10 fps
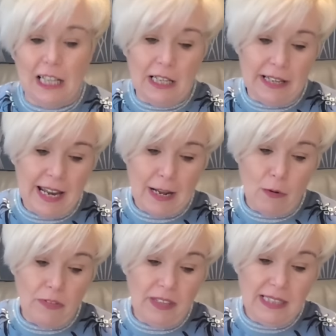
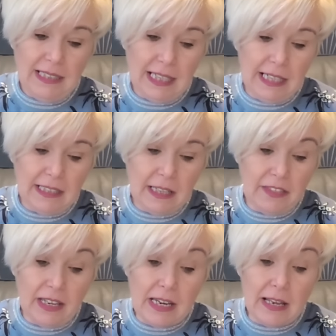Now, this is
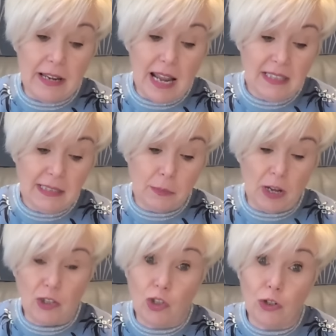the Nest
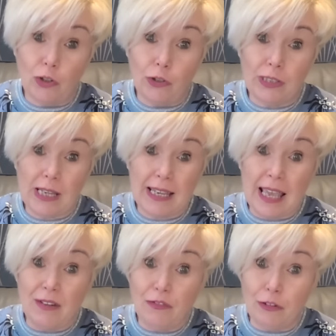sweatshirt,
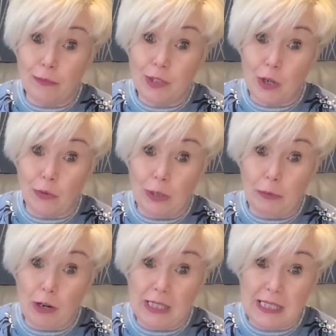again from Soul
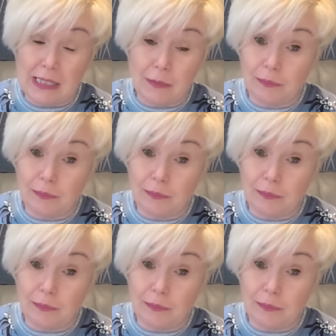Liberated.